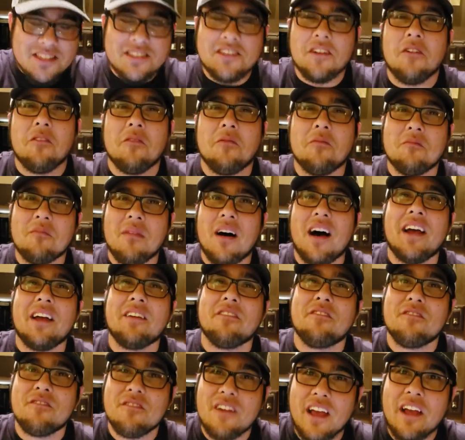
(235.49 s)
So my
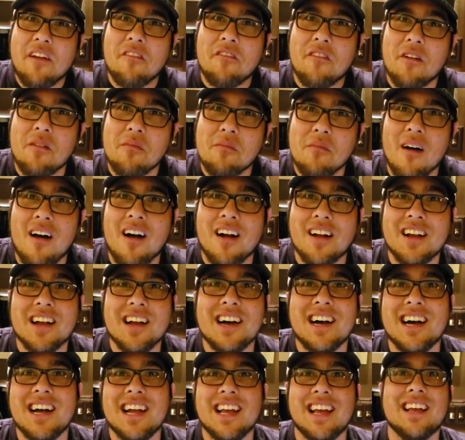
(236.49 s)
favorite
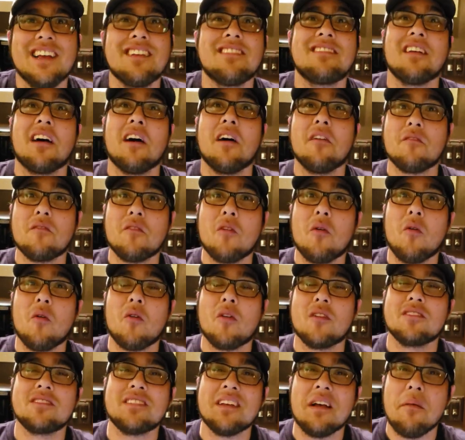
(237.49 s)
manga is, of
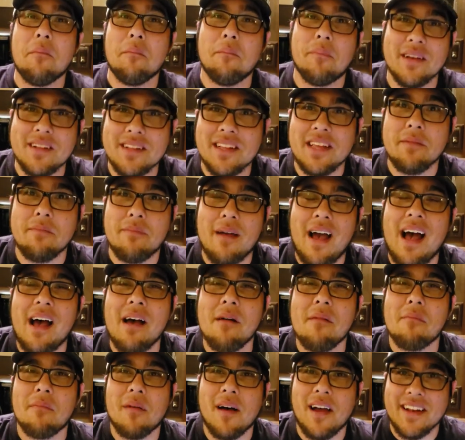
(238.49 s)
course, Billy
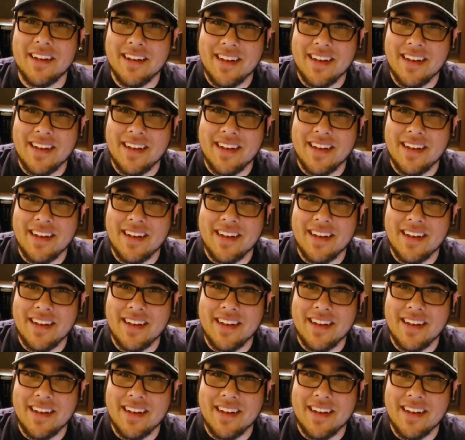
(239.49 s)
Bat by